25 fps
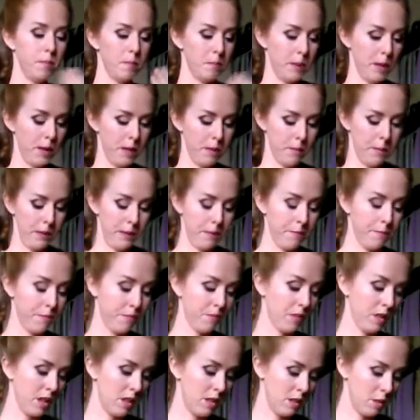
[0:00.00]
pardon me,
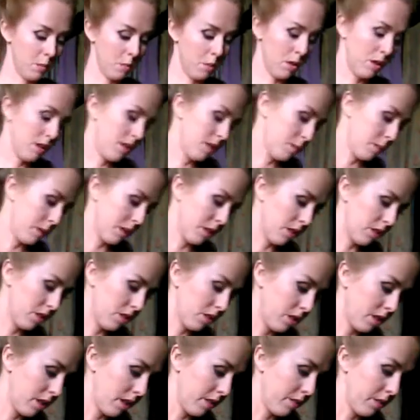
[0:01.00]
a supported spindle is
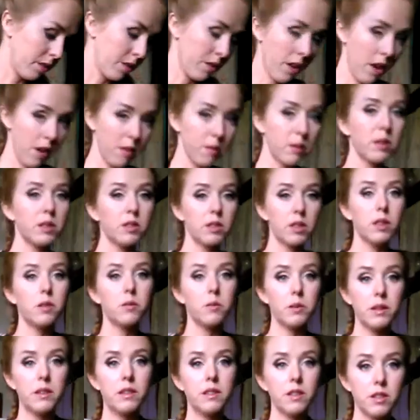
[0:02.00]
good if you're not real good
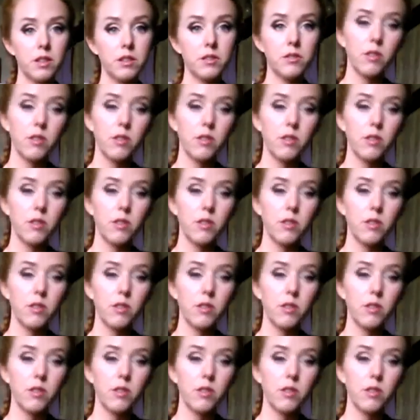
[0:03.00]
with your